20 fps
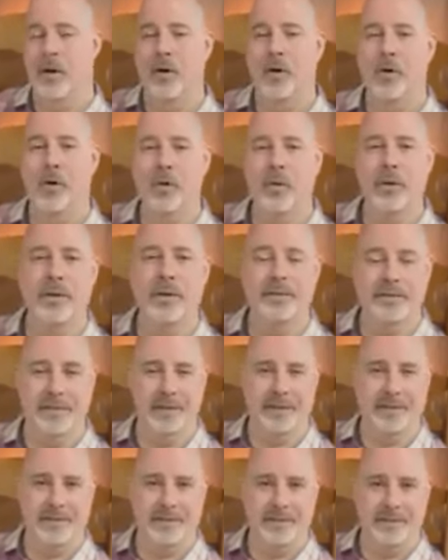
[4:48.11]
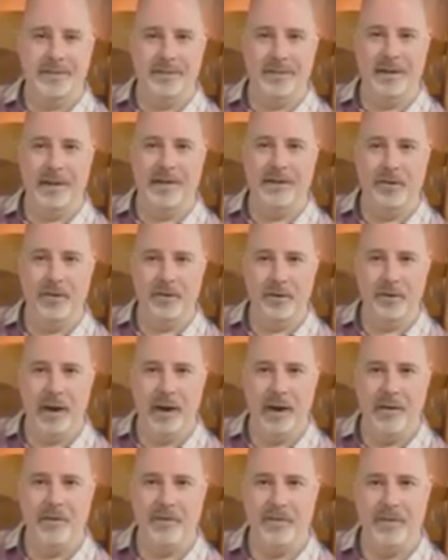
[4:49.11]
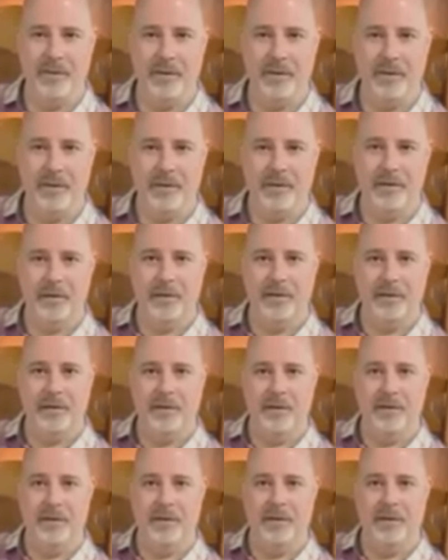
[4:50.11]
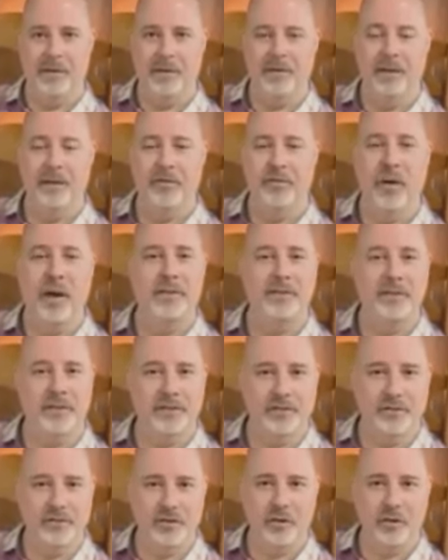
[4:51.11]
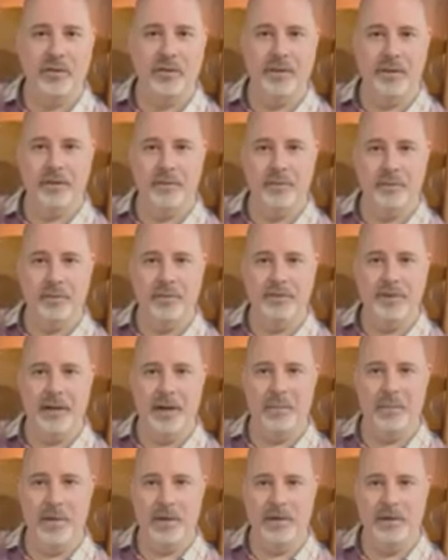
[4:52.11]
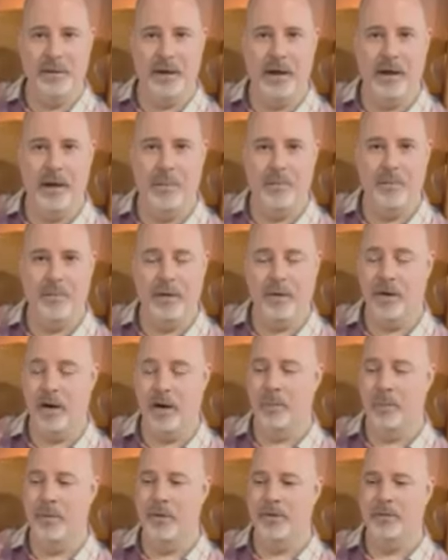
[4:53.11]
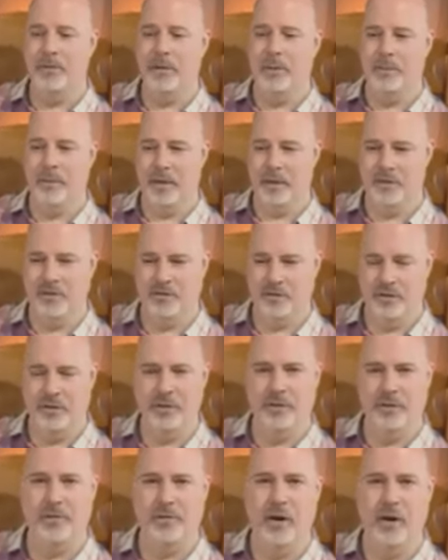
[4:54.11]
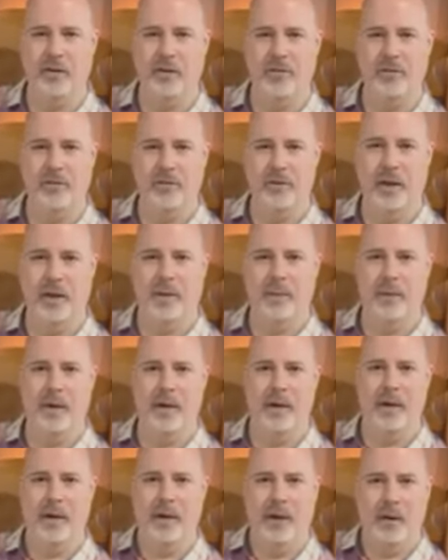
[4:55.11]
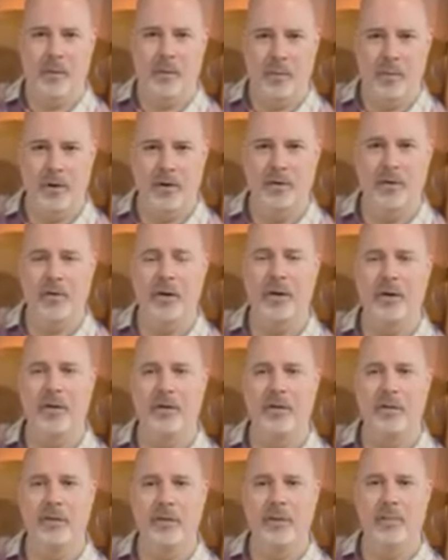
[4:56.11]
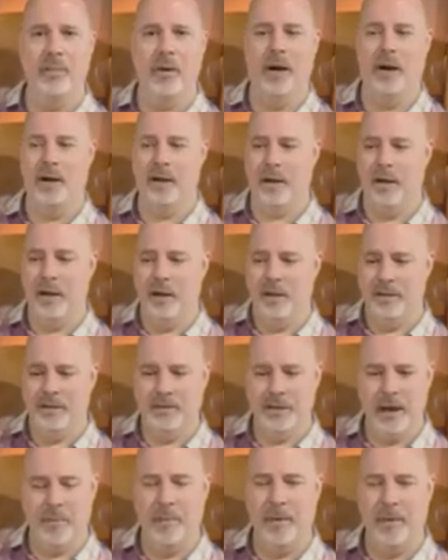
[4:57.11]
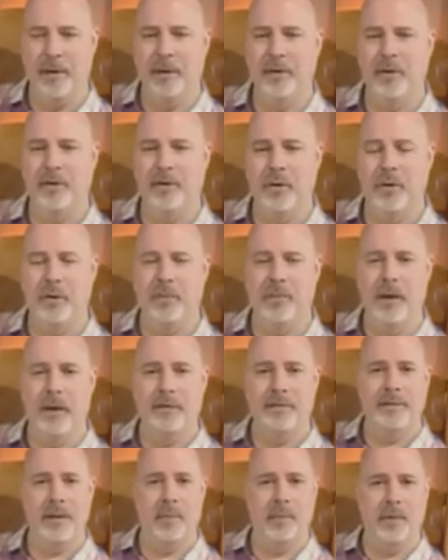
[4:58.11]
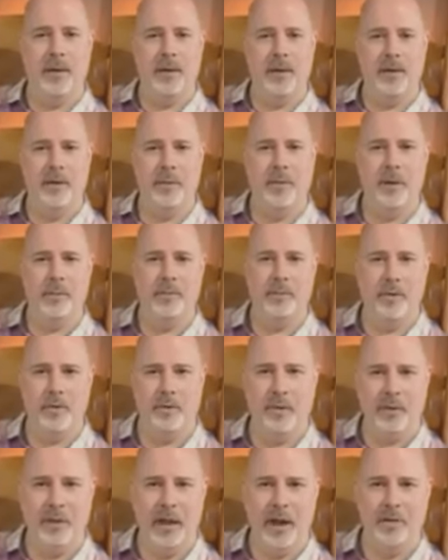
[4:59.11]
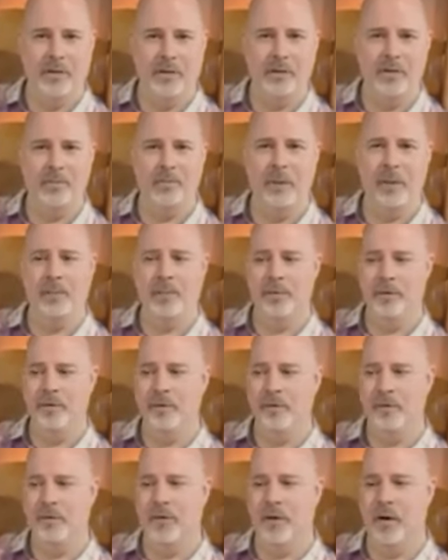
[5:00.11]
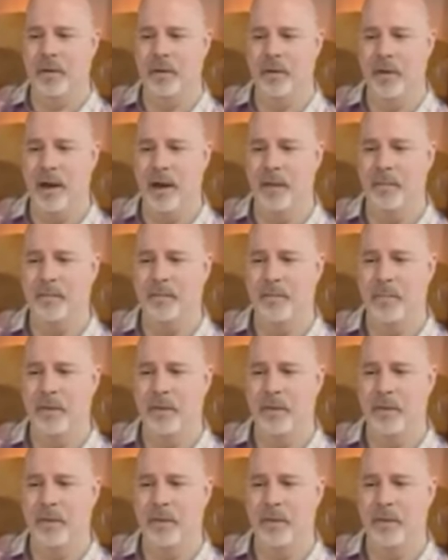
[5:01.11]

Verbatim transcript: who is it in your life that tries to stir this resentment up? They'll come to you and say, well, they shouldn't have talked to you that way. What are you going to do about it? Stop being a doormat. Stop being a wimp. Don't allow these people to do all that.